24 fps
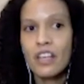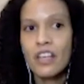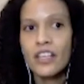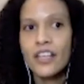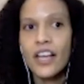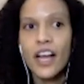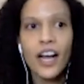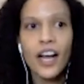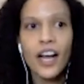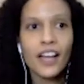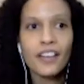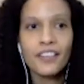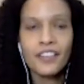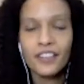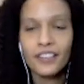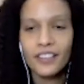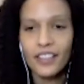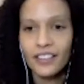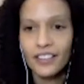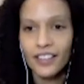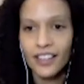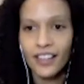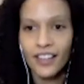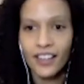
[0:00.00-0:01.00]
Yeah, I think
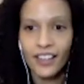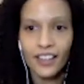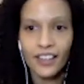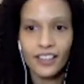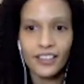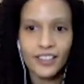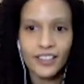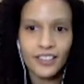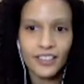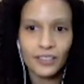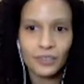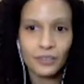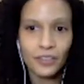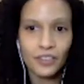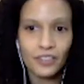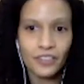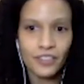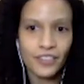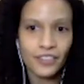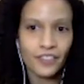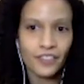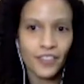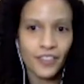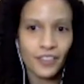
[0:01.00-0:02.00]
that that is sort of
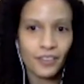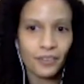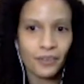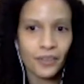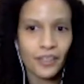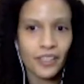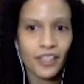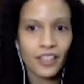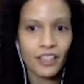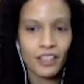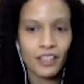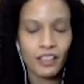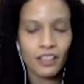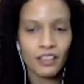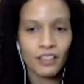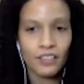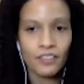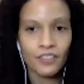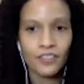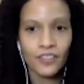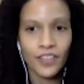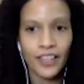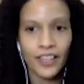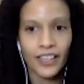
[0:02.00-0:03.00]
a fair reading of
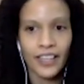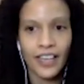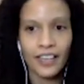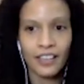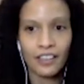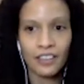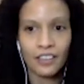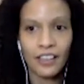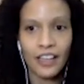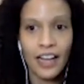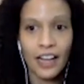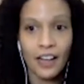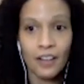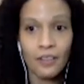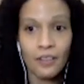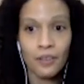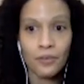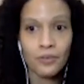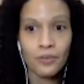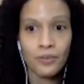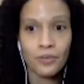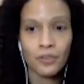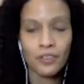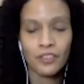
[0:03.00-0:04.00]
like how
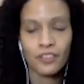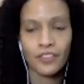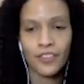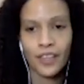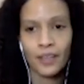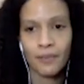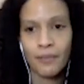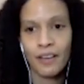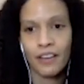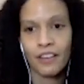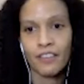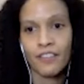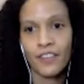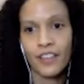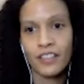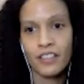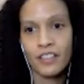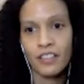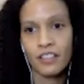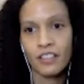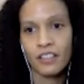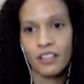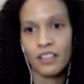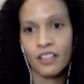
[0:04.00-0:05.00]
those sort of like
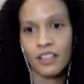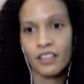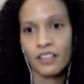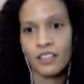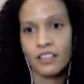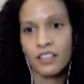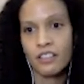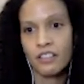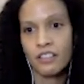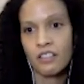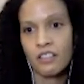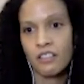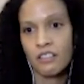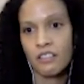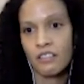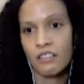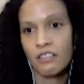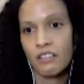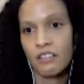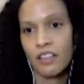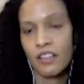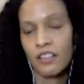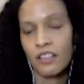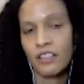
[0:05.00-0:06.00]
manifested as
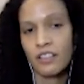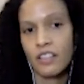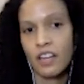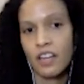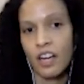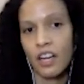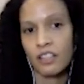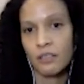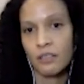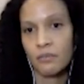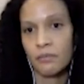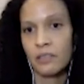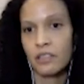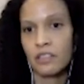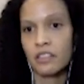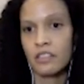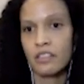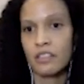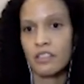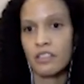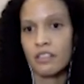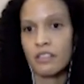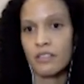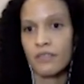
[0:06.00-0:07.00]

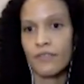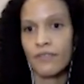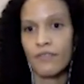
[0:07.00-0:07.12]
documents.